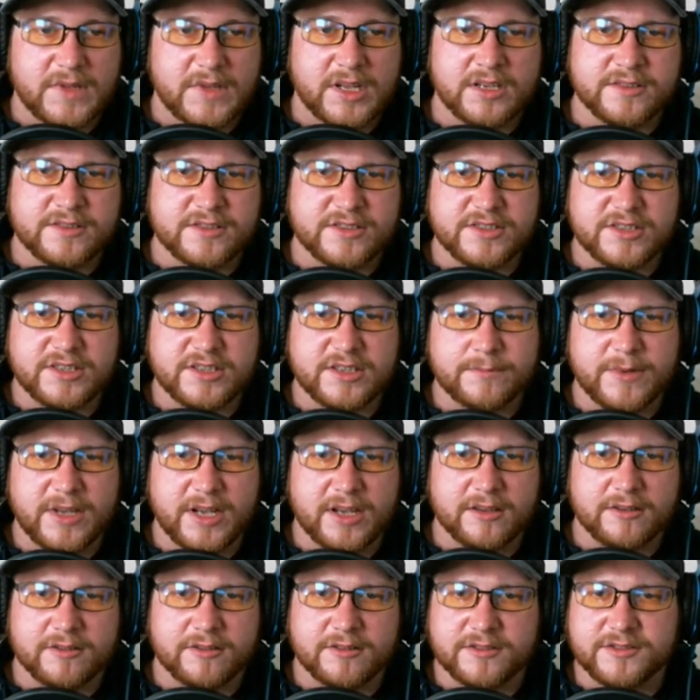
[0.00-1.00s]
Just keep
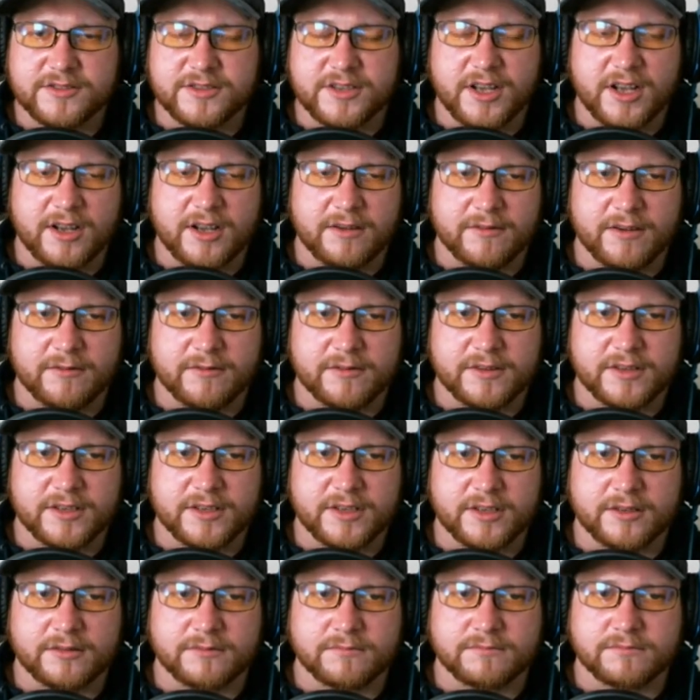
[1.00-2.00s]
gathering till you have
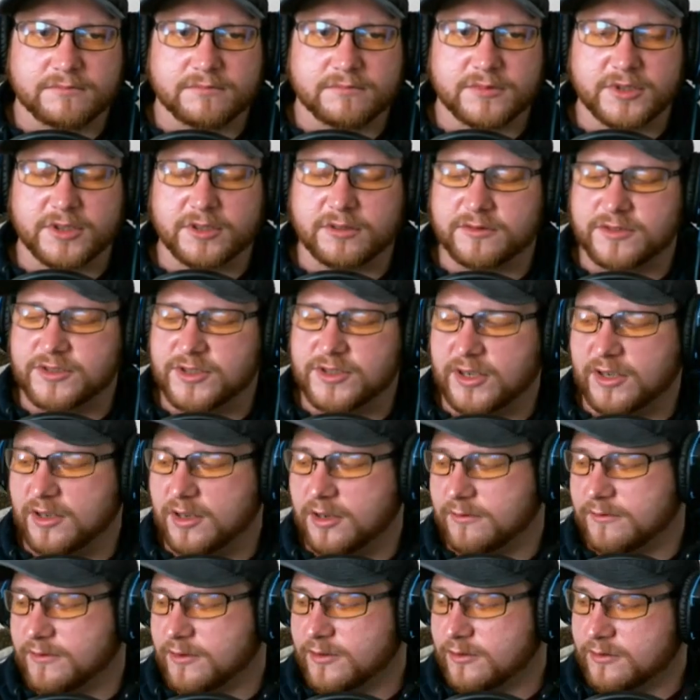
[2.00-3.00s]
everything. You know, check
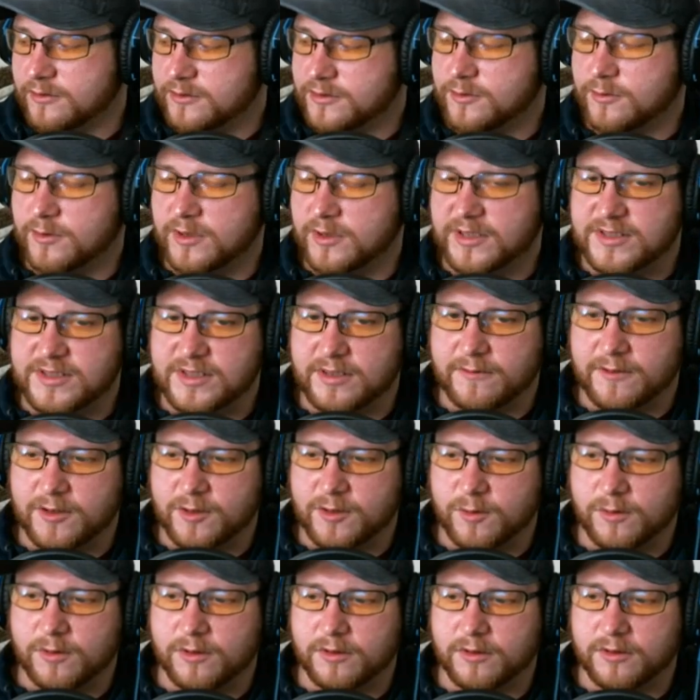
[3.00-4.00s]
off your 27
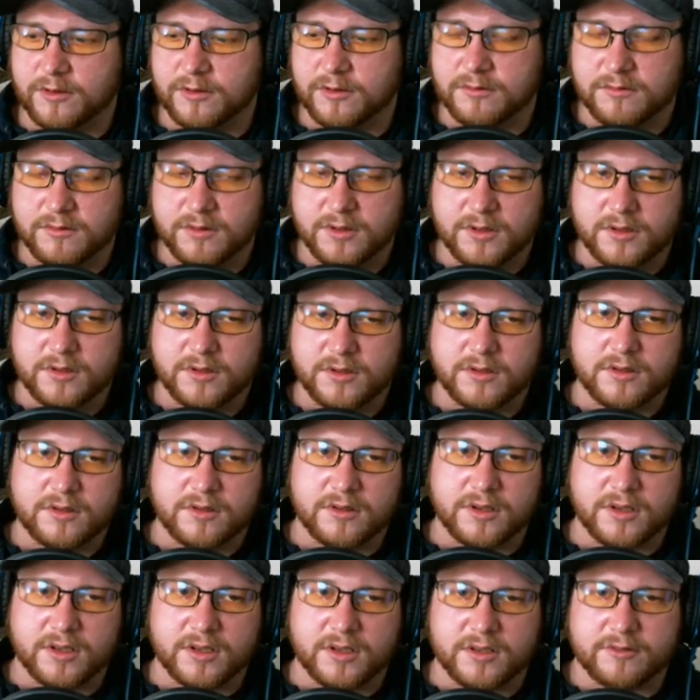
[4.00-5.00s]
ore
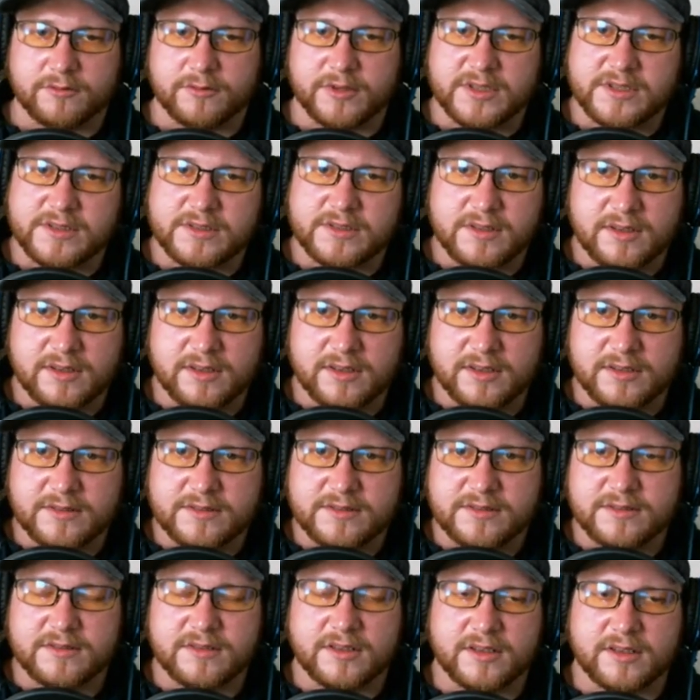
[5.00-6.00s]
and the rest of the
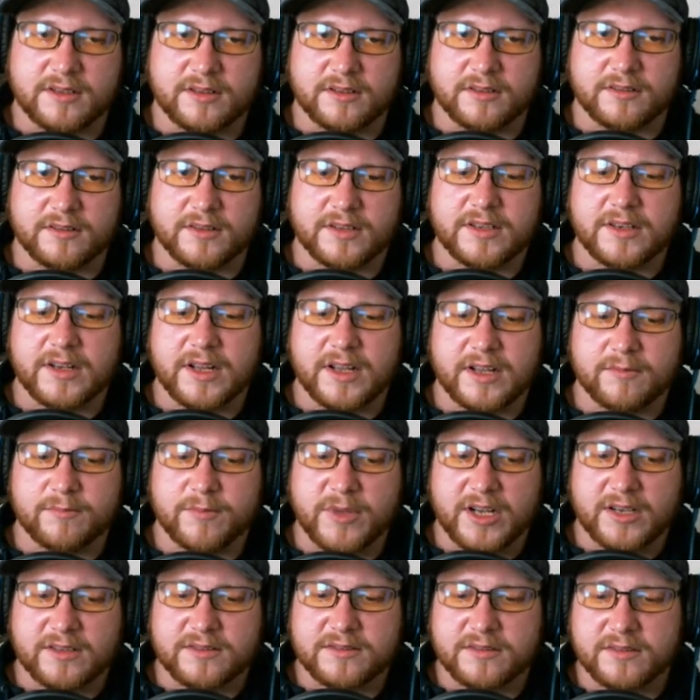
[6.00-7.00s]
list, and then head
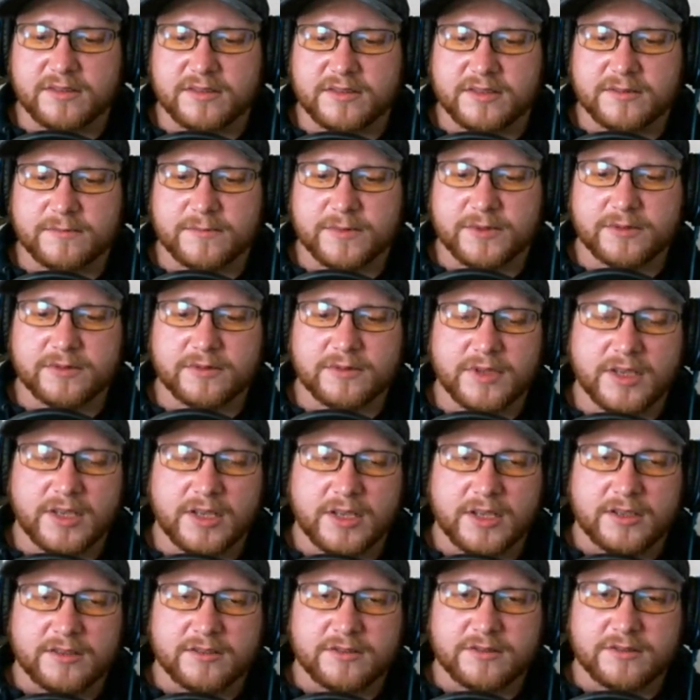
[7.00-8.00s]
back to the temple.
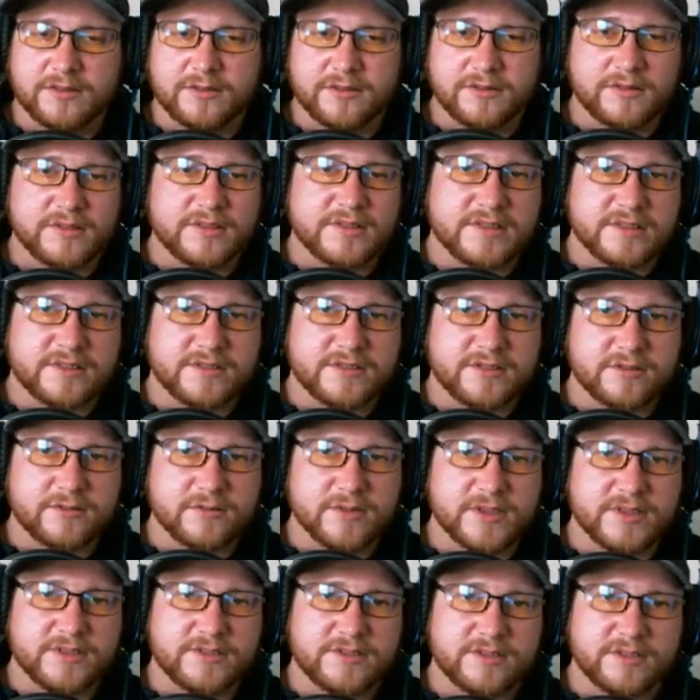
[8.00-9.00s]
You can do this in 2
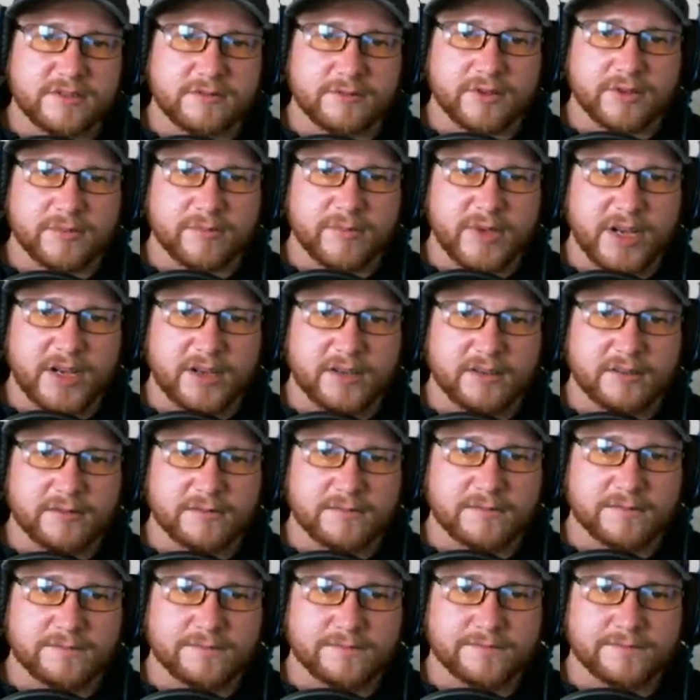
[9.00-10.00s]
ways. You can run back
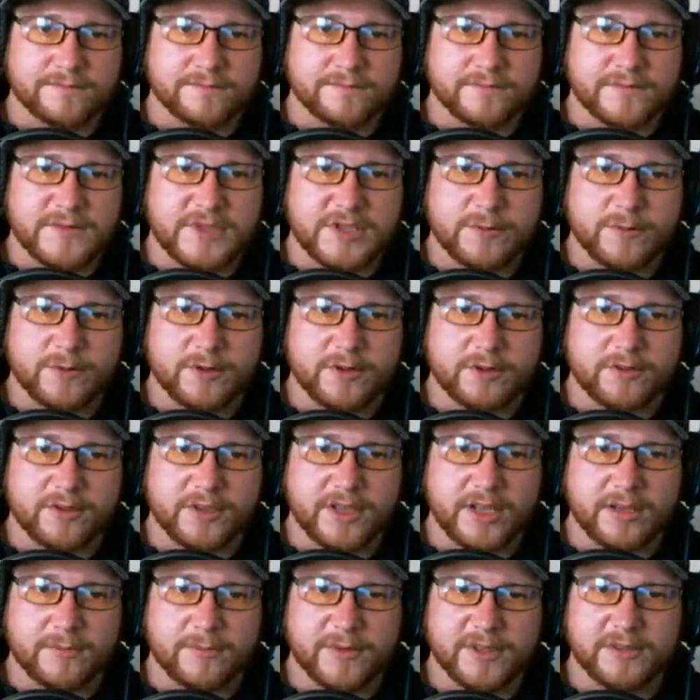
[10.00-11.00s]
to where you
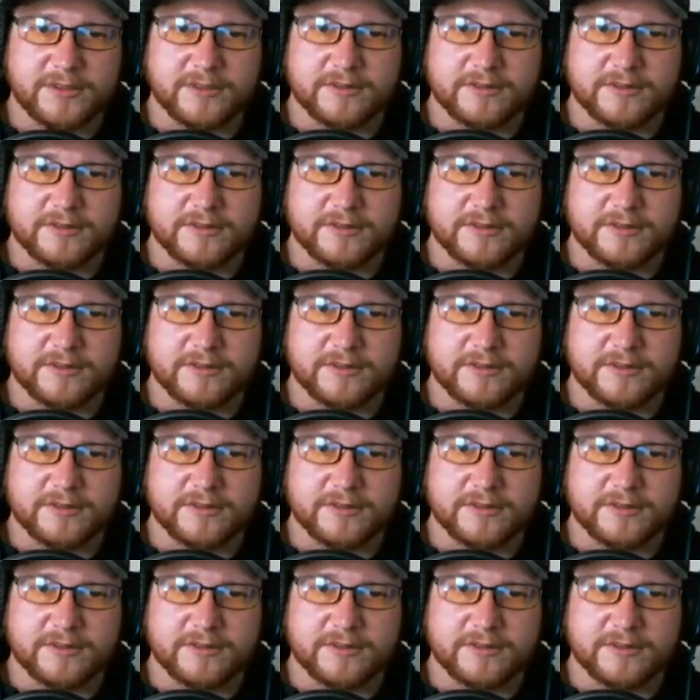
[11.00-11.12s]
came in.